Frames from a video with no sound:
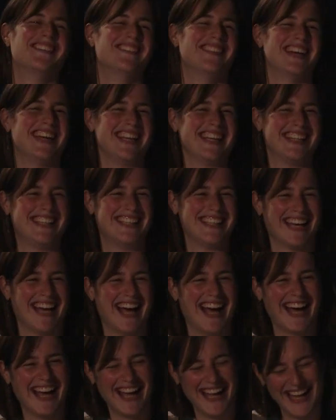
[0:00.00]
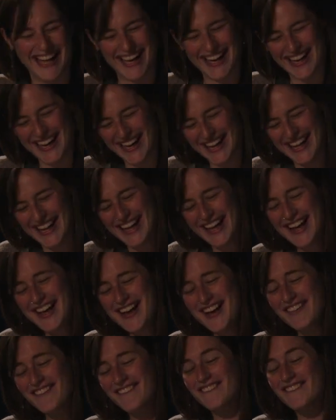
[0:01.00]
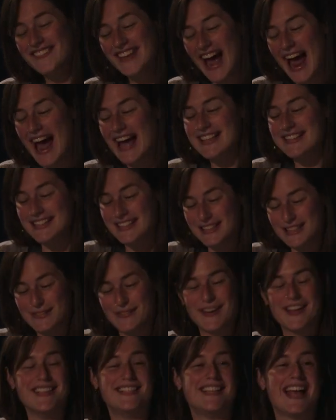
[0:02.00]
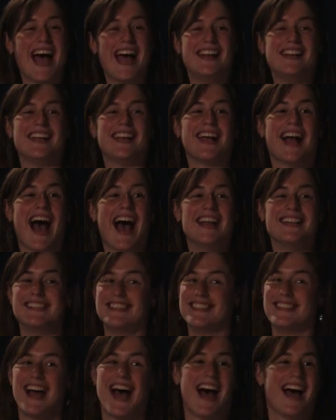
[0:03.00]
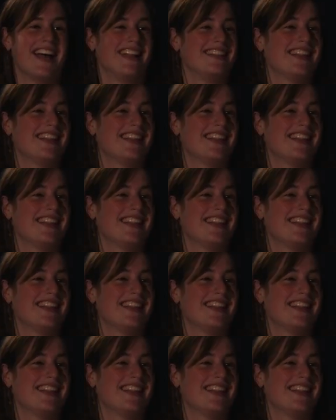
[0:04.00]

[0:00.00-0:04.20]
my god. that's a twist ending. I did not. The